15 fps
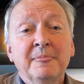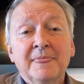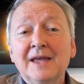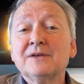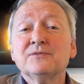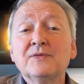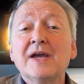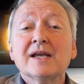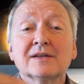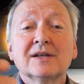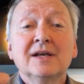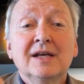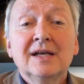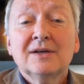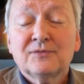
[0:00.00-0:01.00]
In fact,
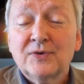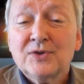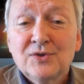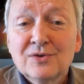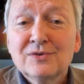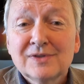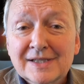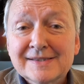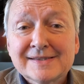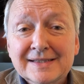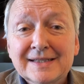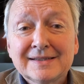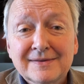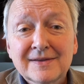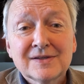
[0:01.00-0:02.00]
for you
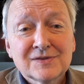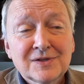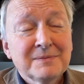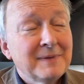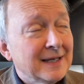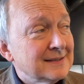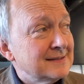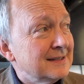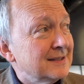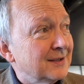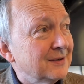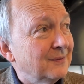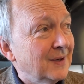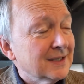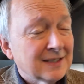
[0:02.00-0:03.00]
listening to this, you might say, you
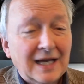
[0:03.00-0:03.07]
know what,